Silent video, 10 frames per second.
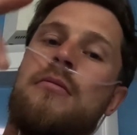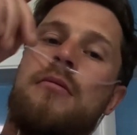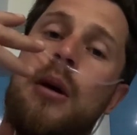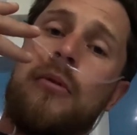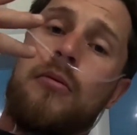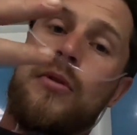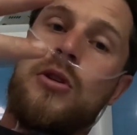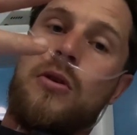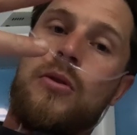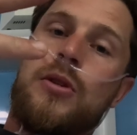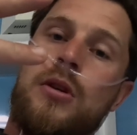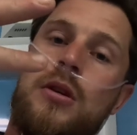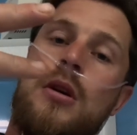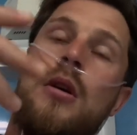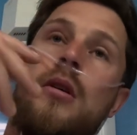You get up to 3 shocks.
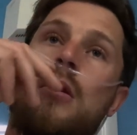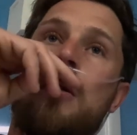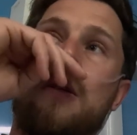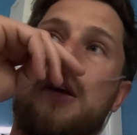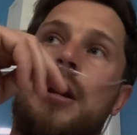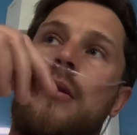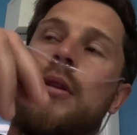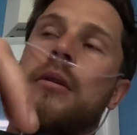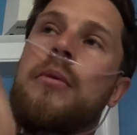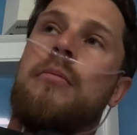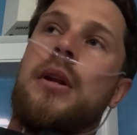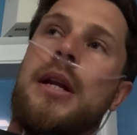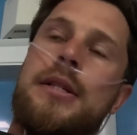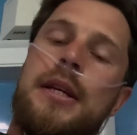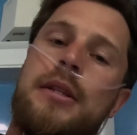And then I think I'm going to be on
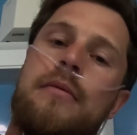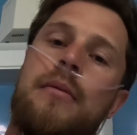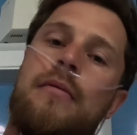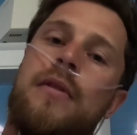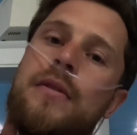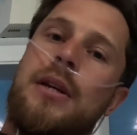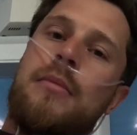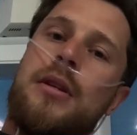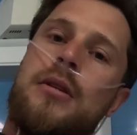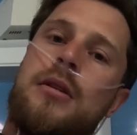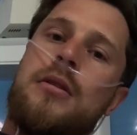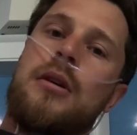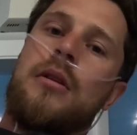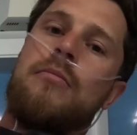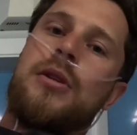anaesthetic for about 15 minutes.
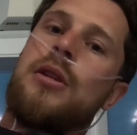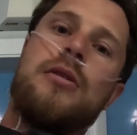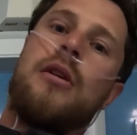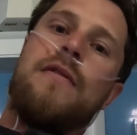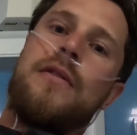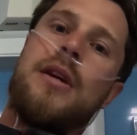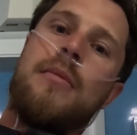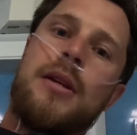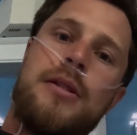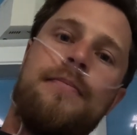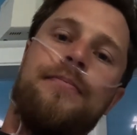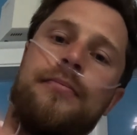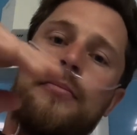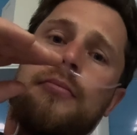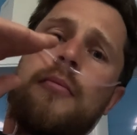So the procedure's like 15 minutes.
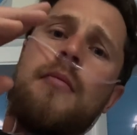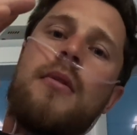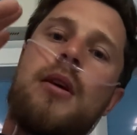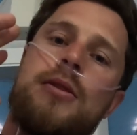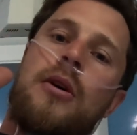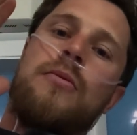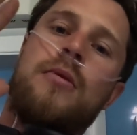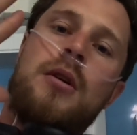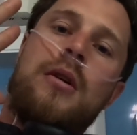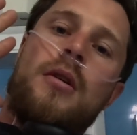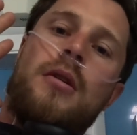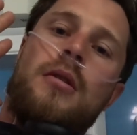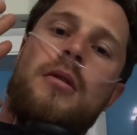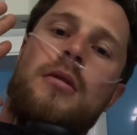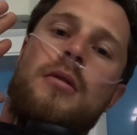So,
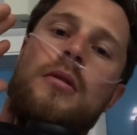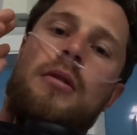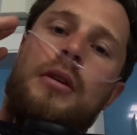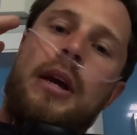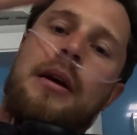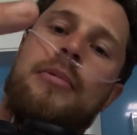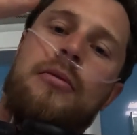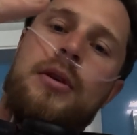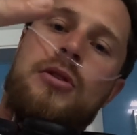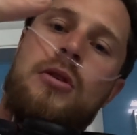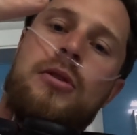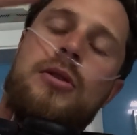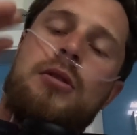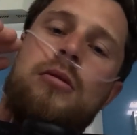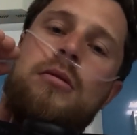yeah, up to 3
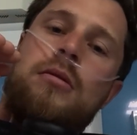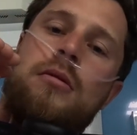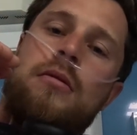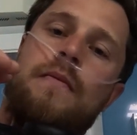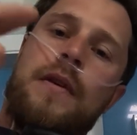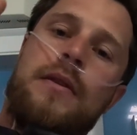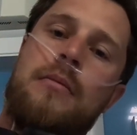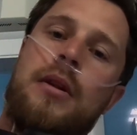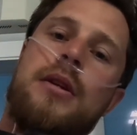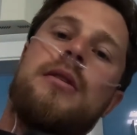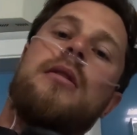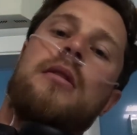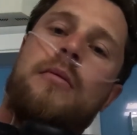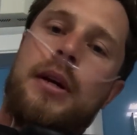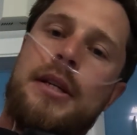shocks, 15 minutes,
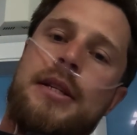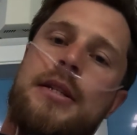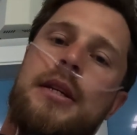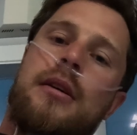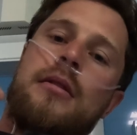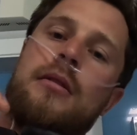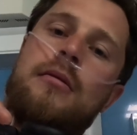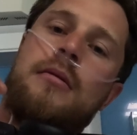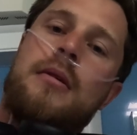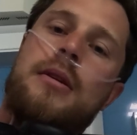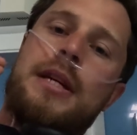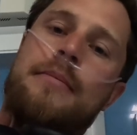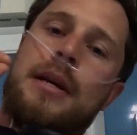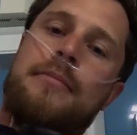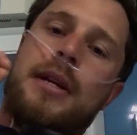quick anaesthetic, zap,
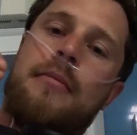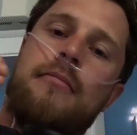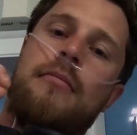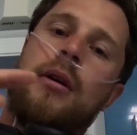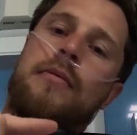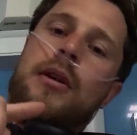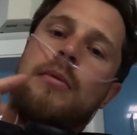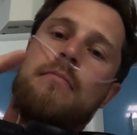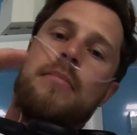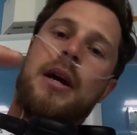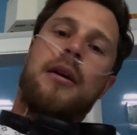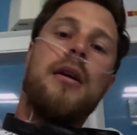zap, zap. Hopefully I'll be back.